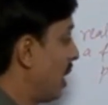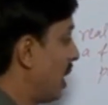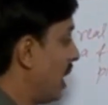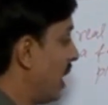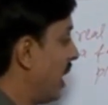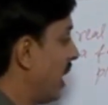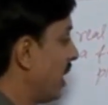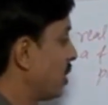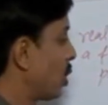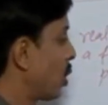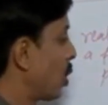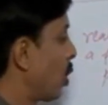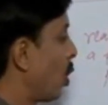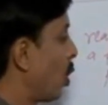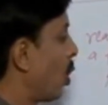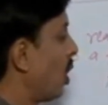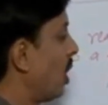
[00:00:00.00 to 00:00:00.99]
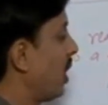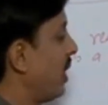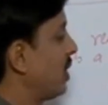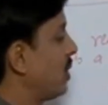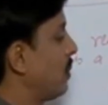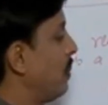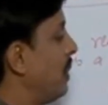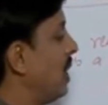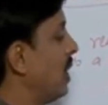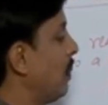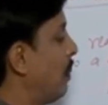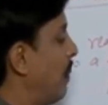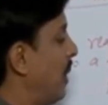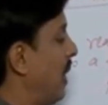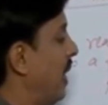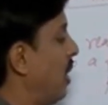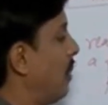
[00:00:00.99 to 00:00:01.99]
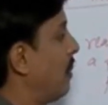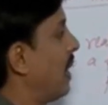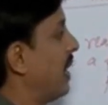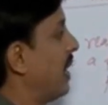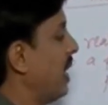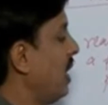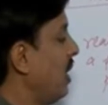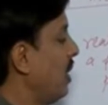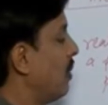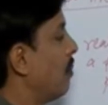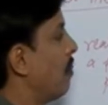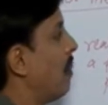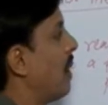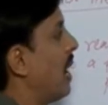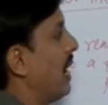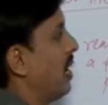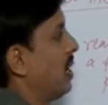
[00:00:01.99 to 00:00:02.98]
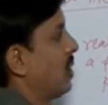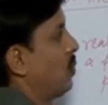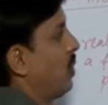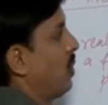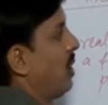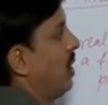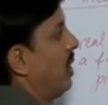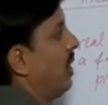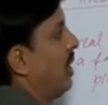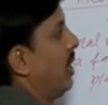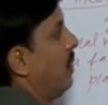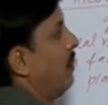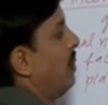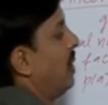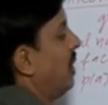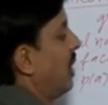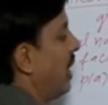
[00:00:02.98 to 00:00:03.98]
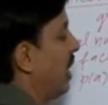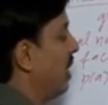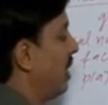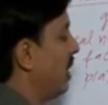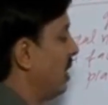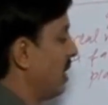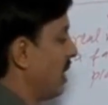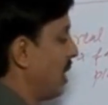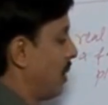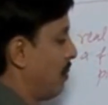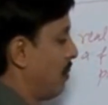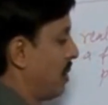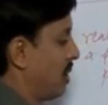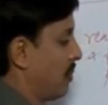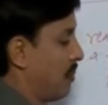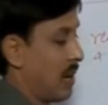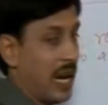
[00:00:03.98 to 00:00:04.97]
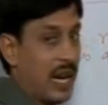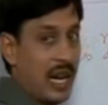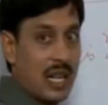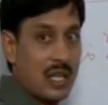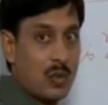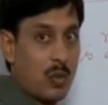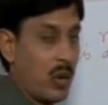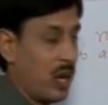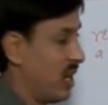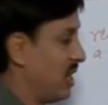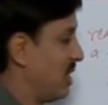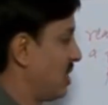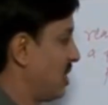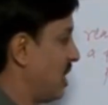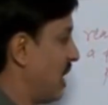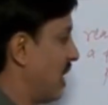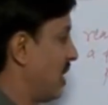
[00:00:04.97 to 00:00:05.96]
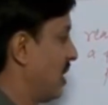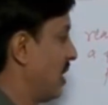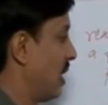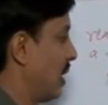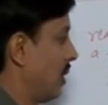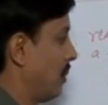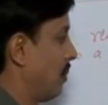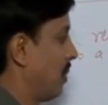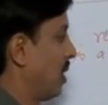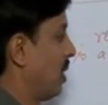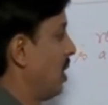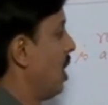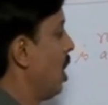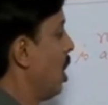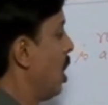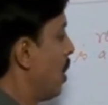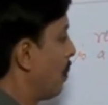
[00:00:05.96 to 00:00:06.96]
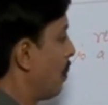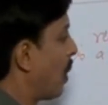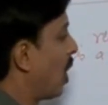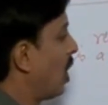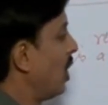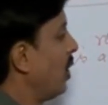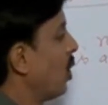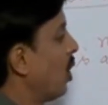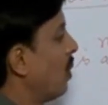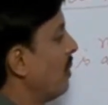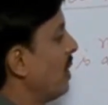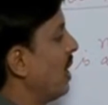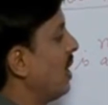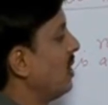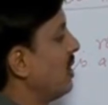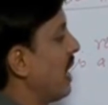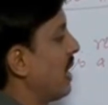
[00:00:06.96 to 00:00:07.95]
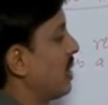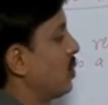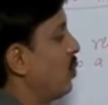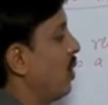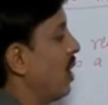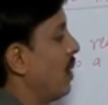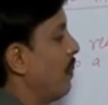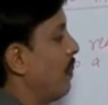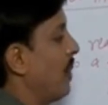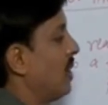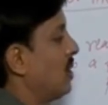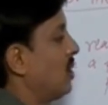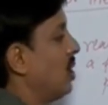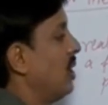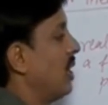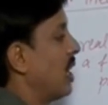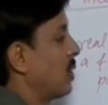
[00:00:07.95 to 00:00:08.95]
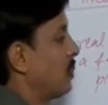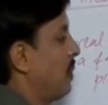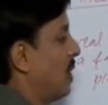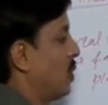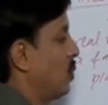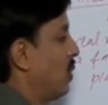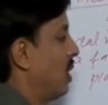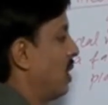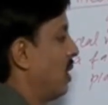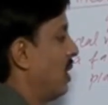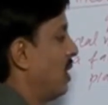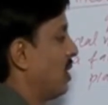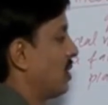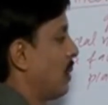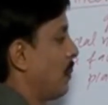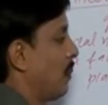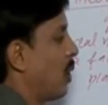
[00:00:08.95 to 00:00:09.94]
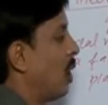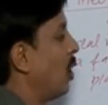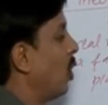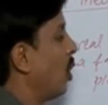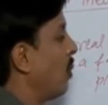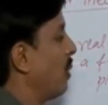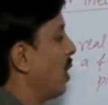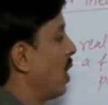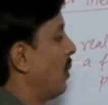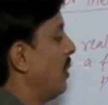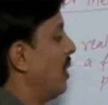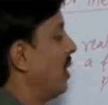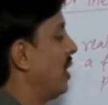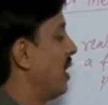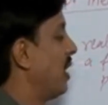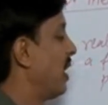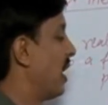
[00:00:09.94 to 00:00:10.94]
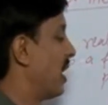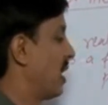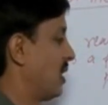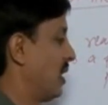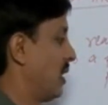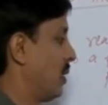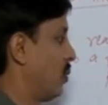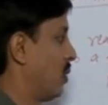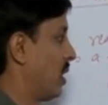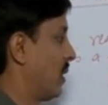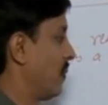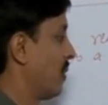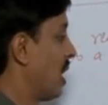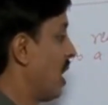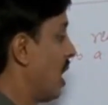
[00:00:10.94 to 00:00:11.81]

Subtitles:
a's role is being played by minus 1. A, b, any real number. Minus 1 is that real number. Polynomial is x square plus 3x plus 1. It is a polynomial of degree greater than 1.